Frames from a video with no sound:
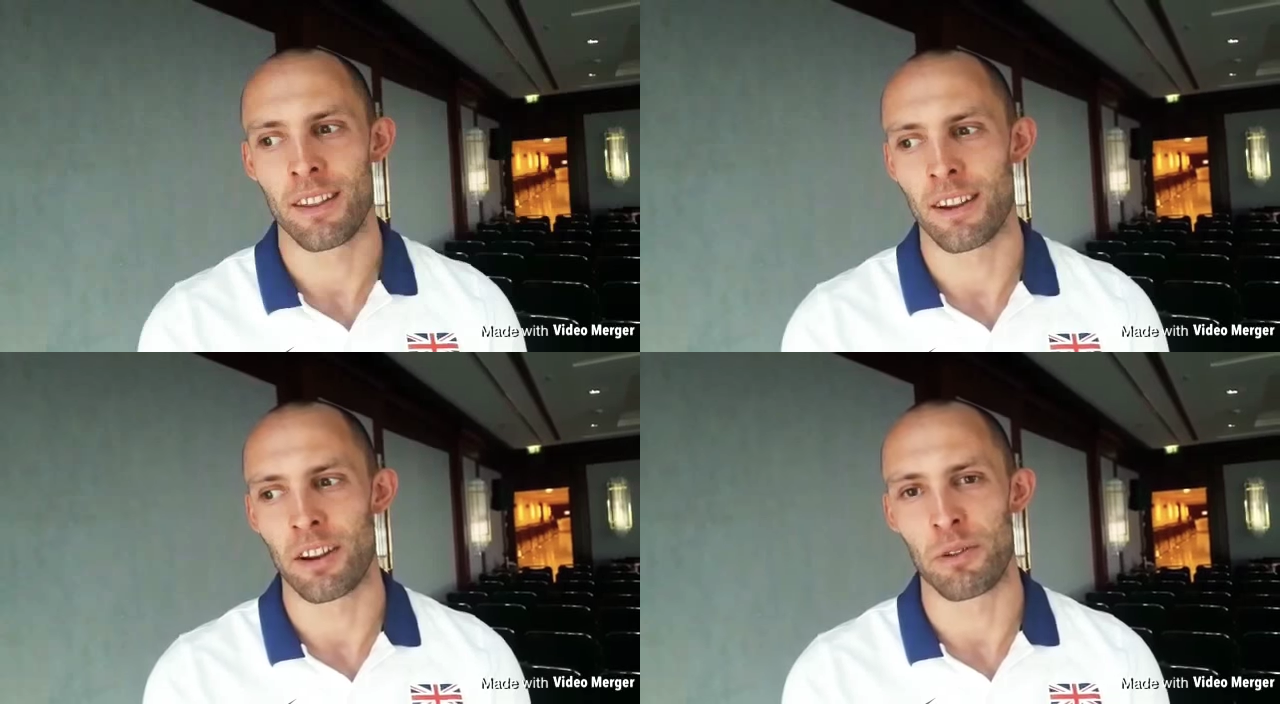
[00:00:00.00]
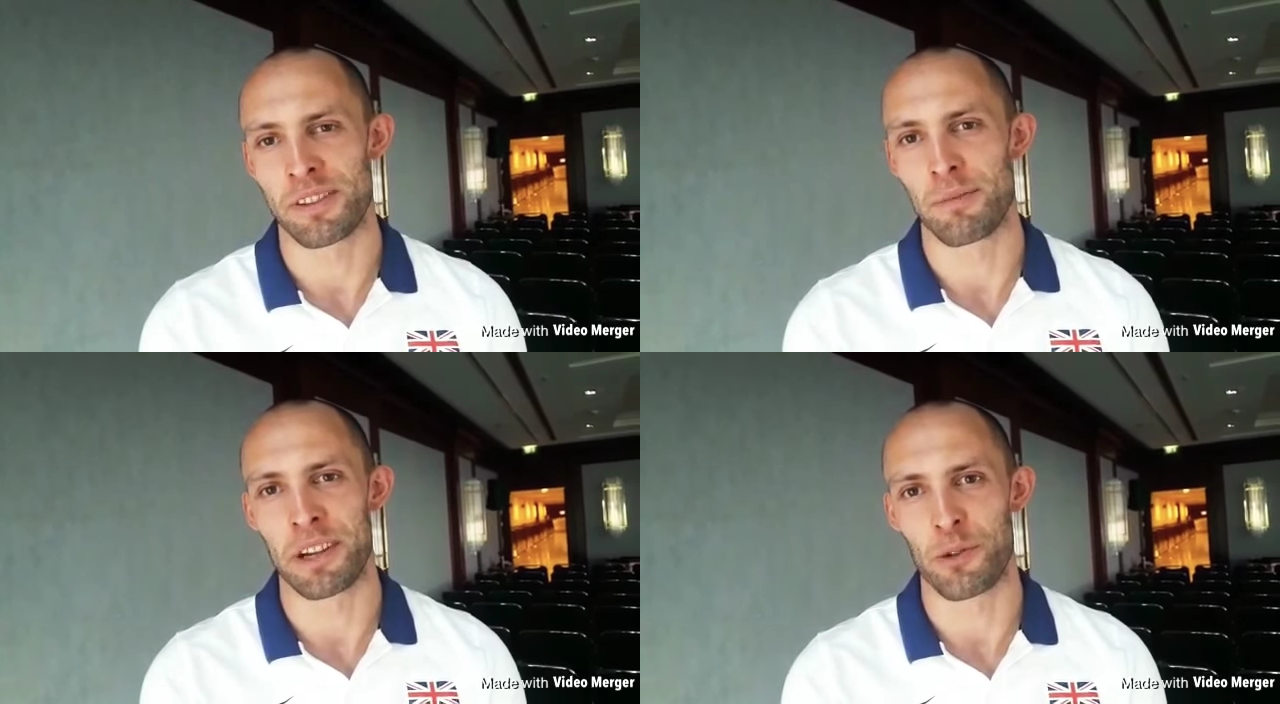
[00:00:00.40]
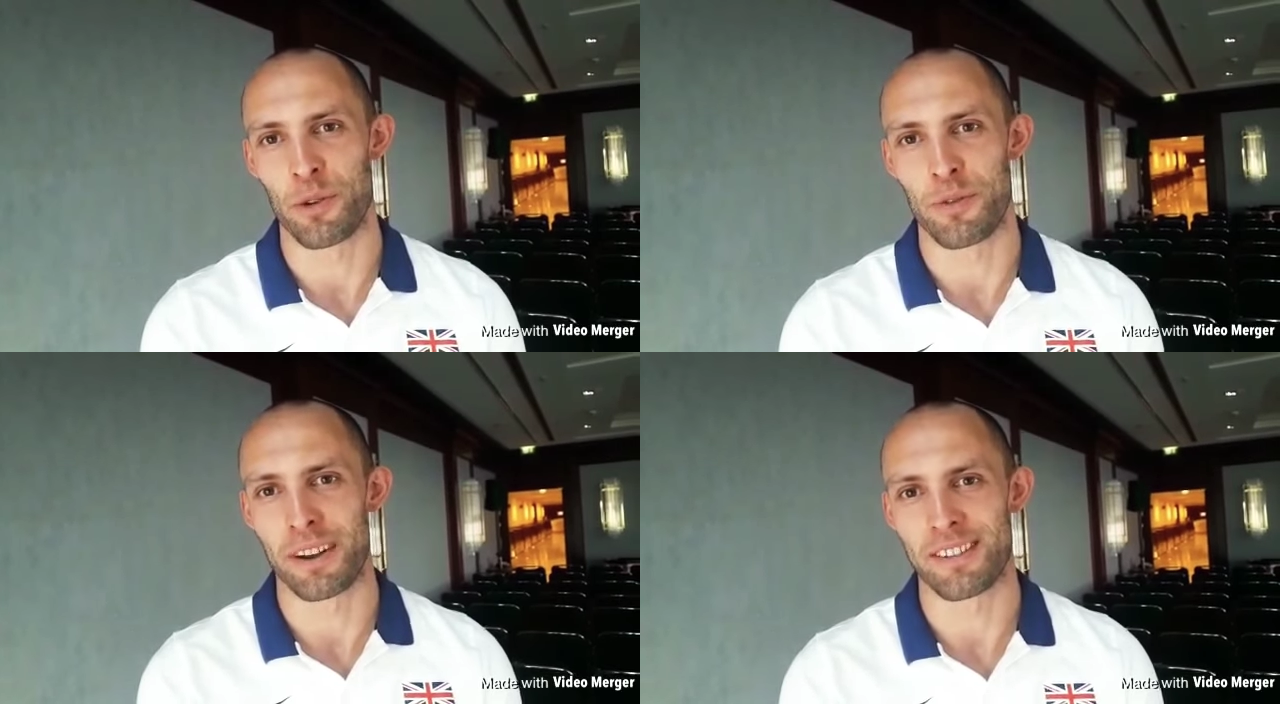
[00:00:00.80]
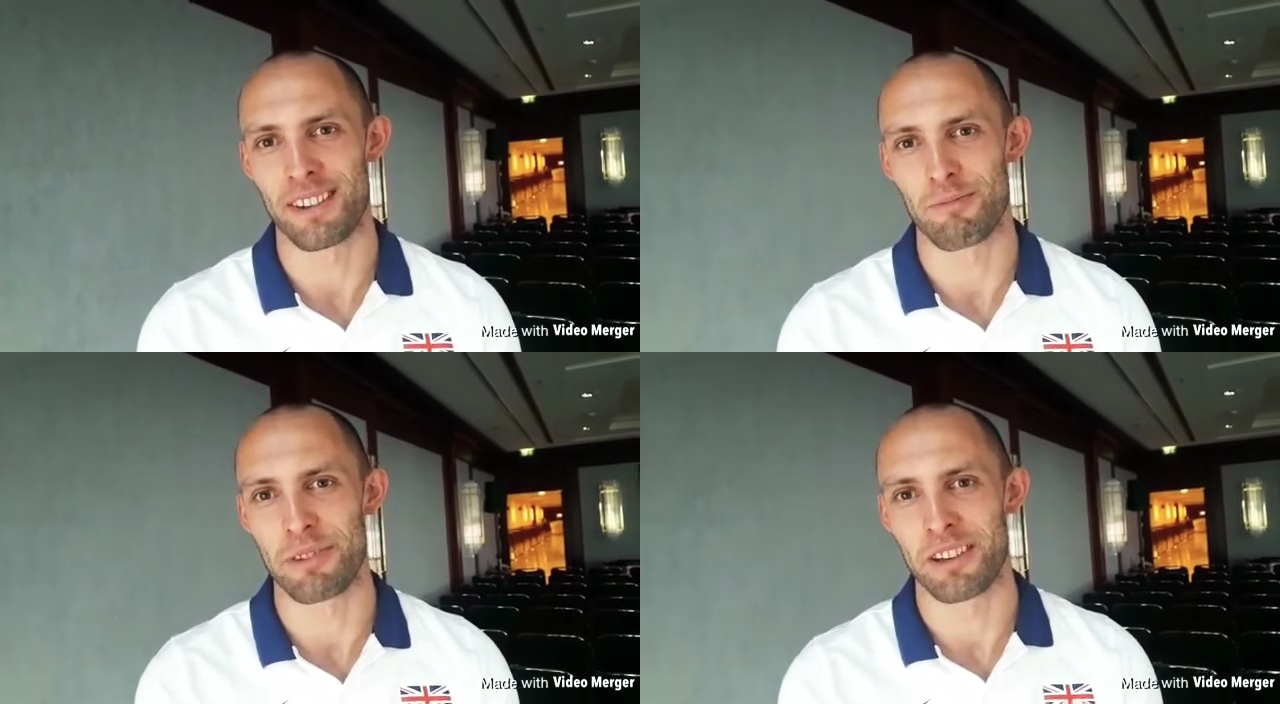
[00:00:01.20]
then I know somebody can run faster
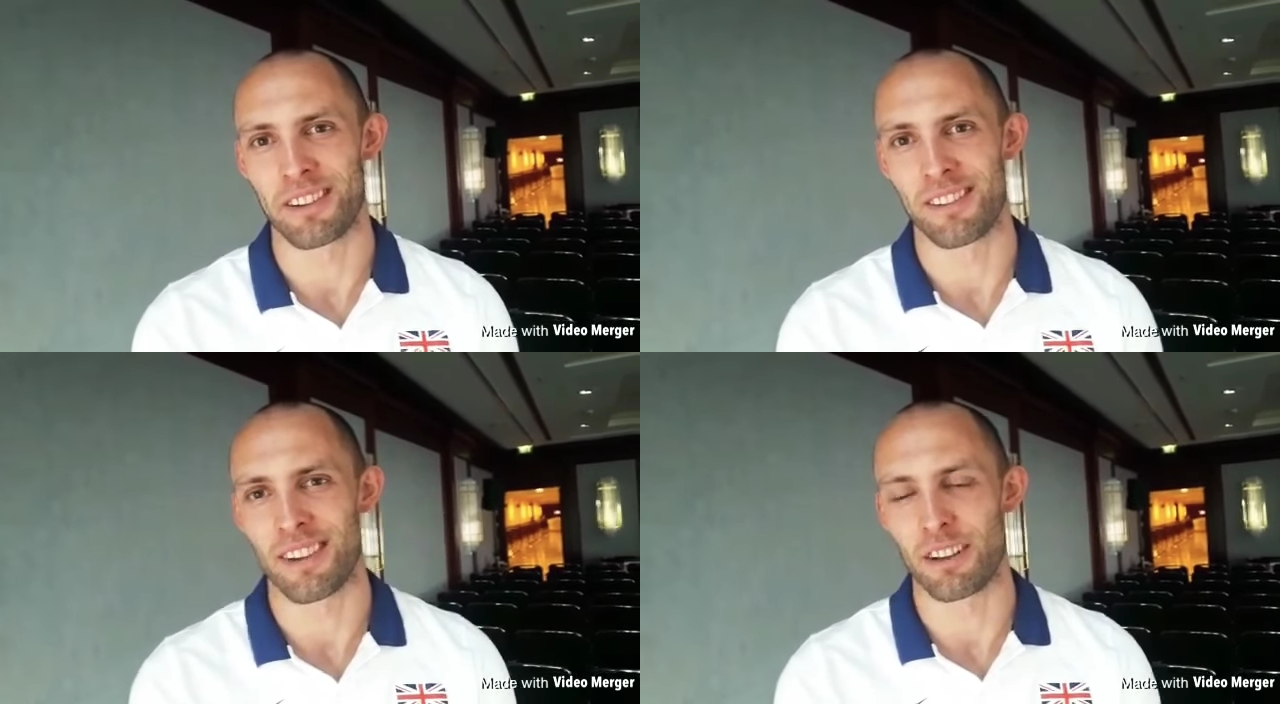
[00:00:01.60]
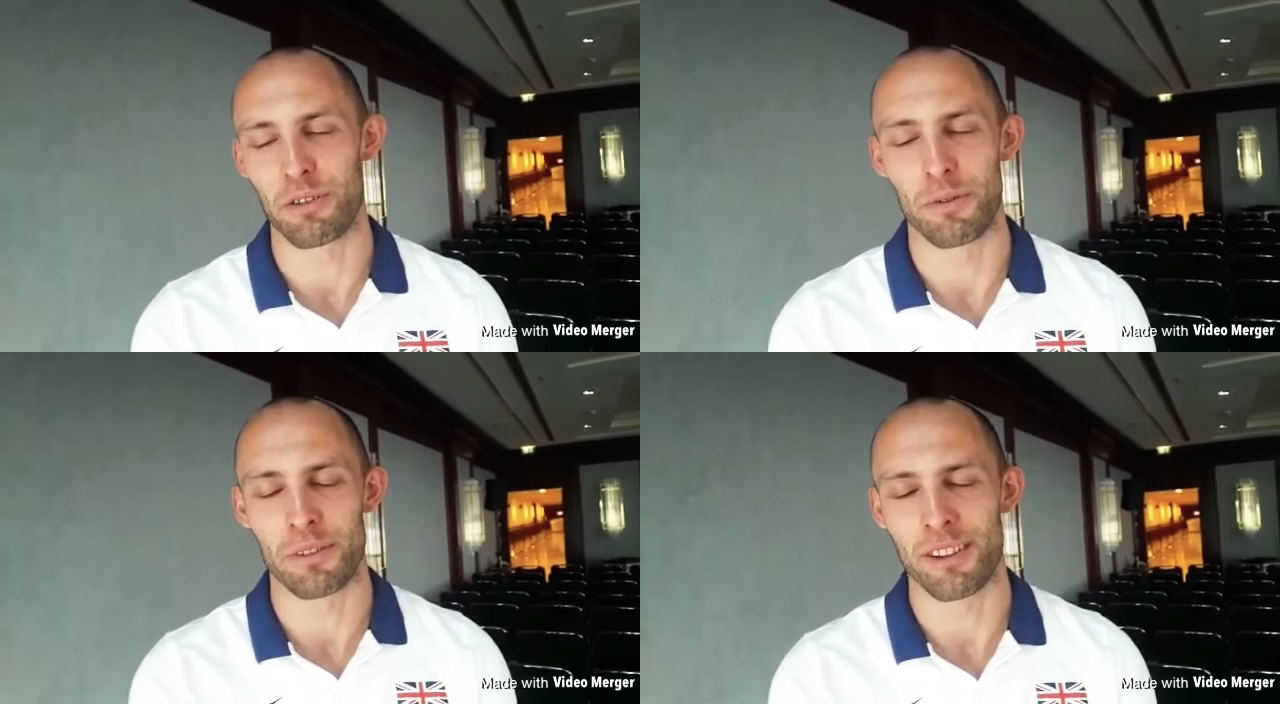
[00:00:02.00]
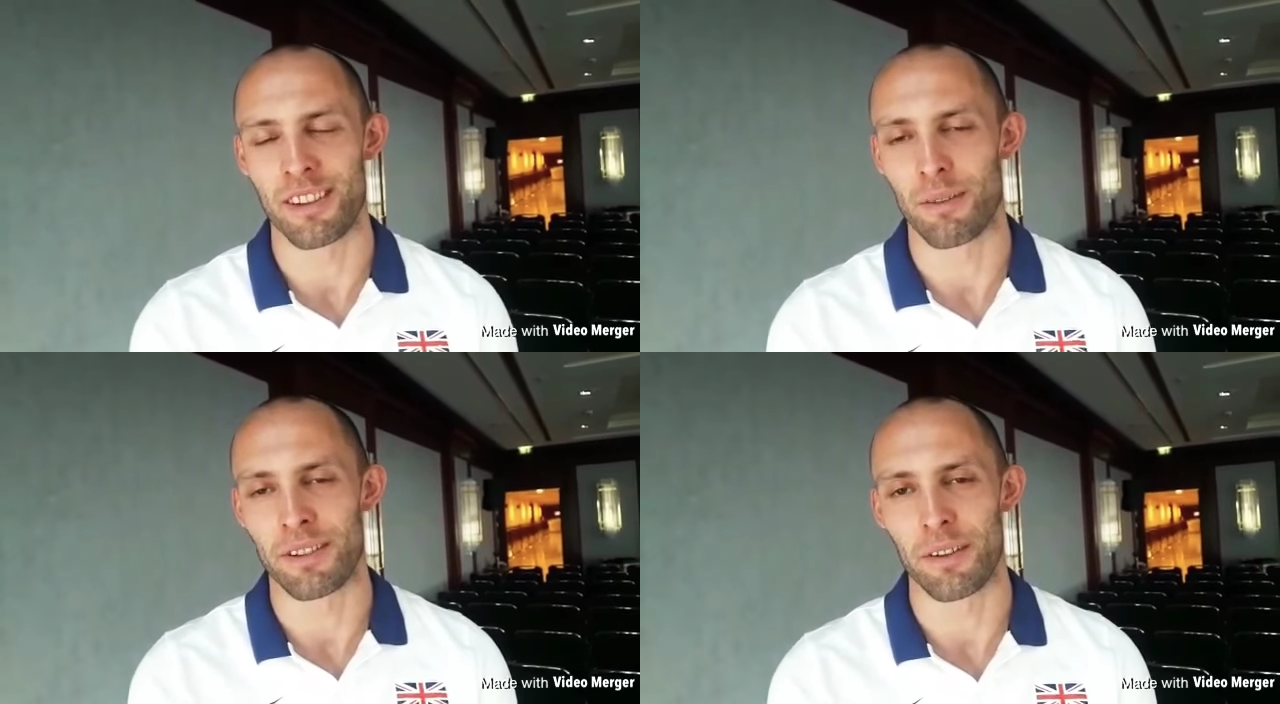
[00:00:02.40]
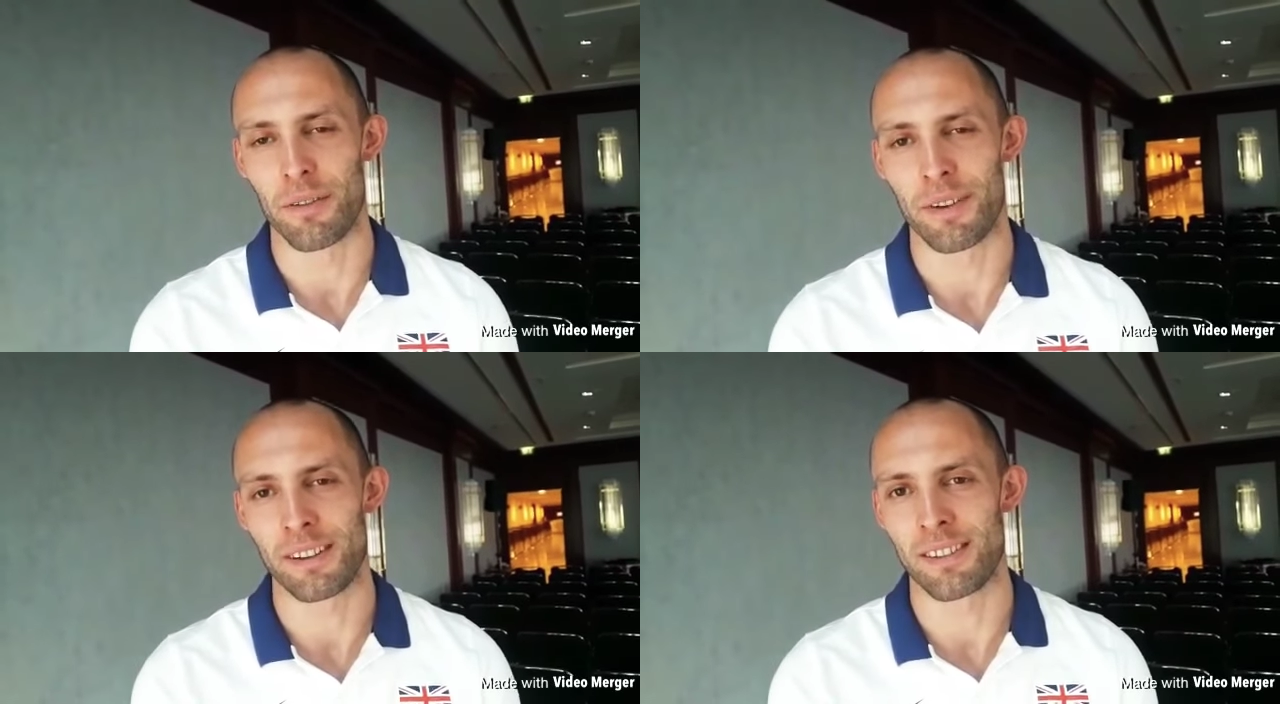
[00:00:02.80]
mm-hmm. because mm-hmm. I don't consider myself the
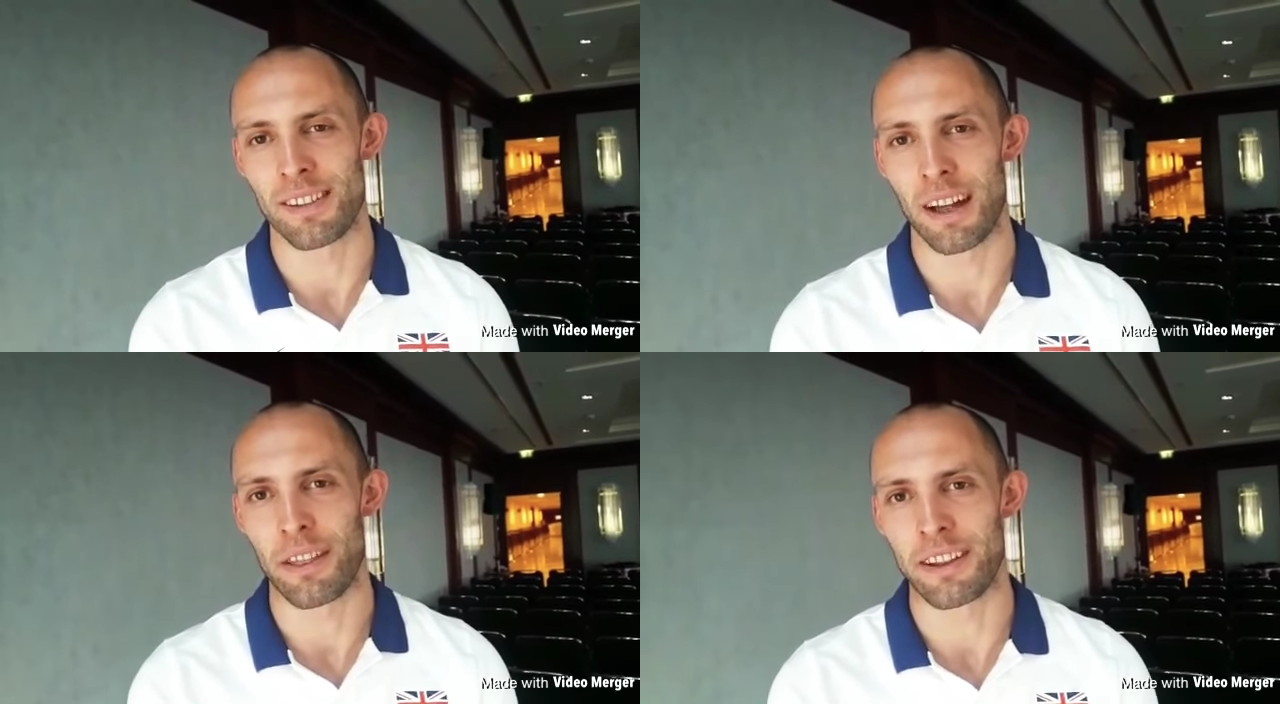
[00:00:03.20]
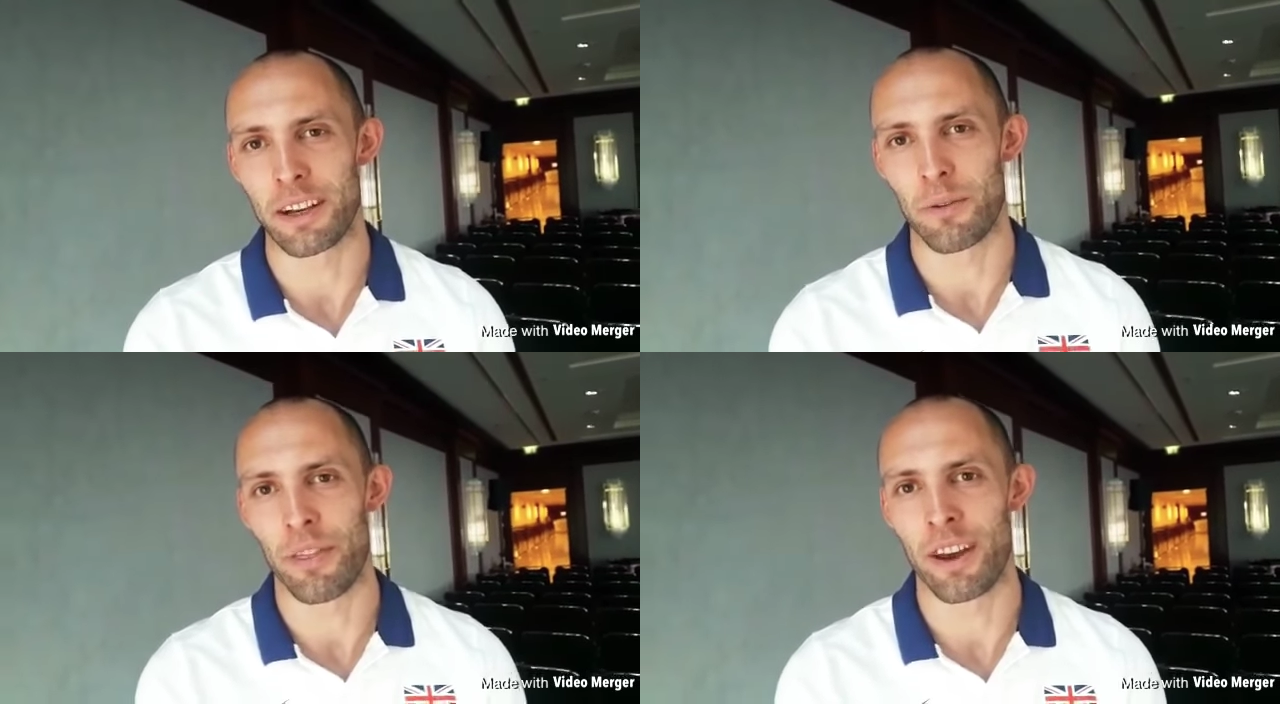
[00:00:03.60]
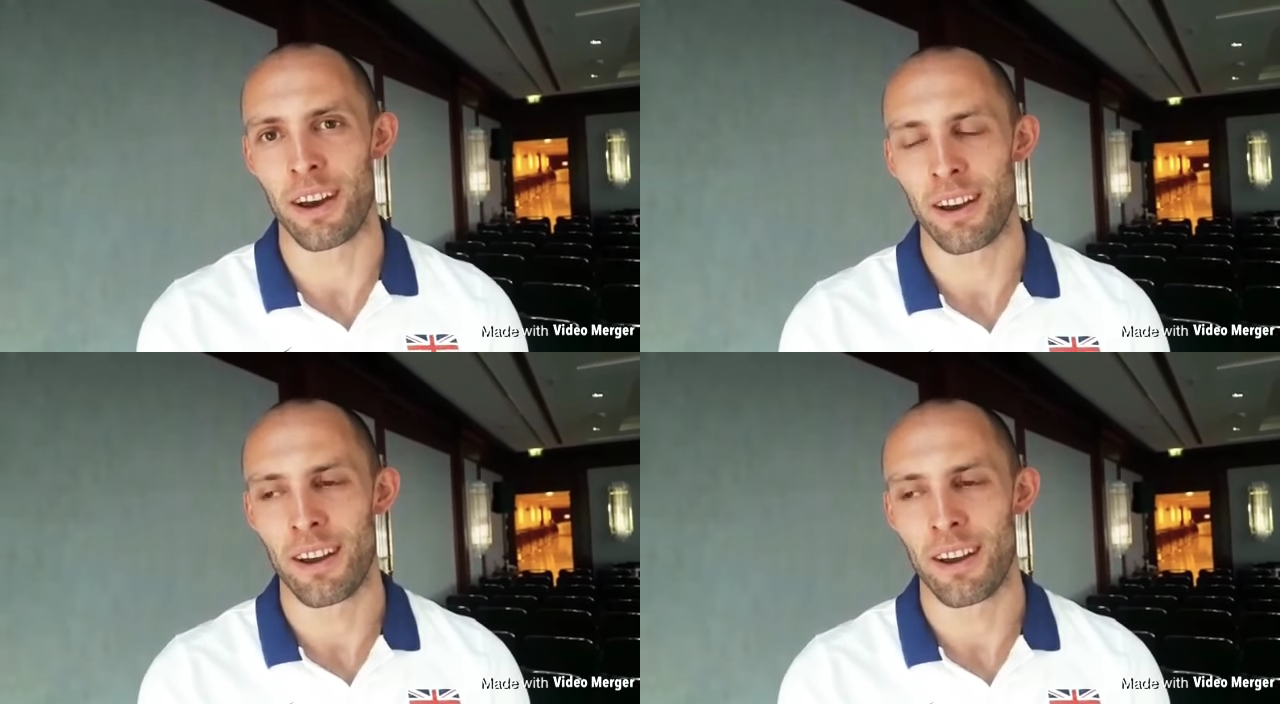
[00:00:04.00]
fastest athlete mm-hmm. out there.